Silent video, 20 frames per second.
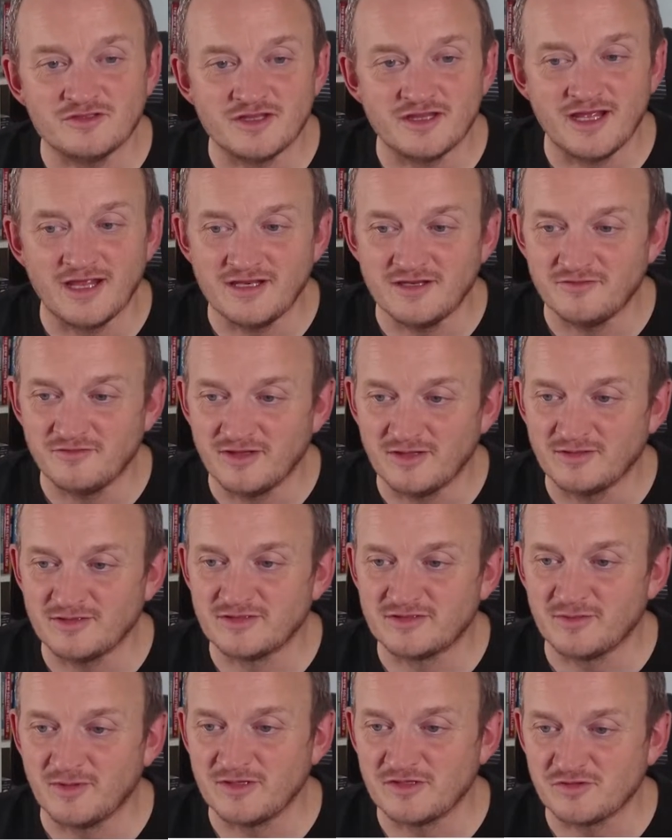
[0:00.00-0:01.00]
to the end of it
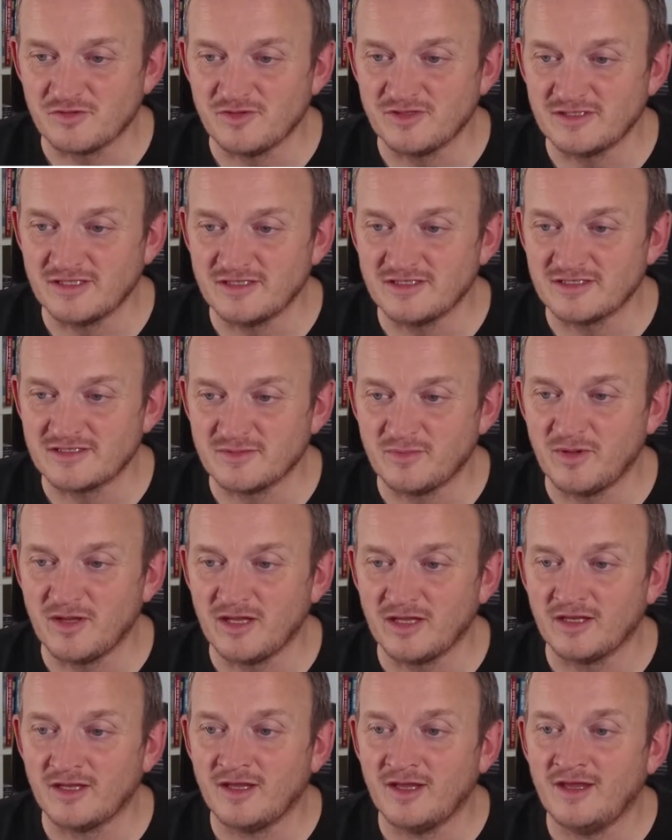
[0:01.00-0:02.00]
to make sure it didn't
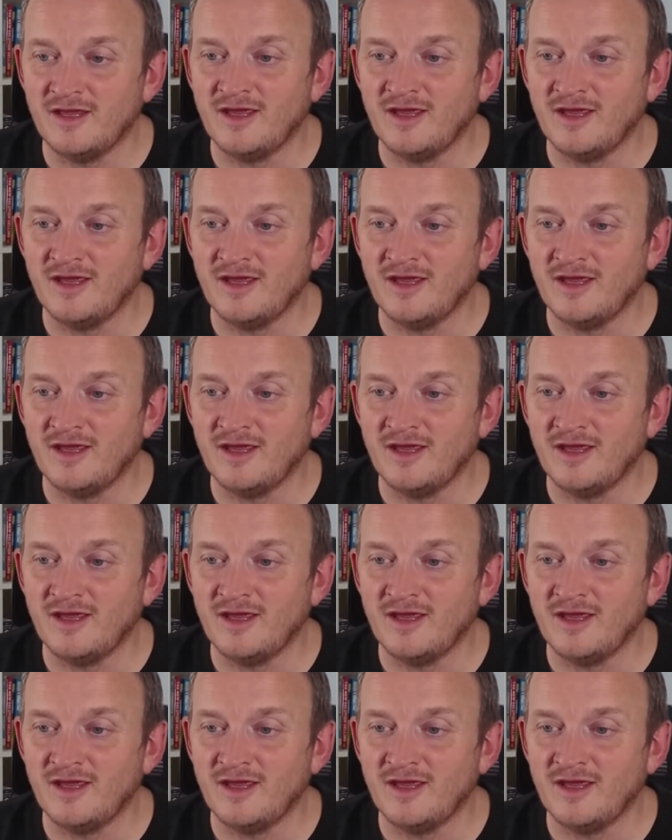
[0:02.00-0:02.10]
disappear.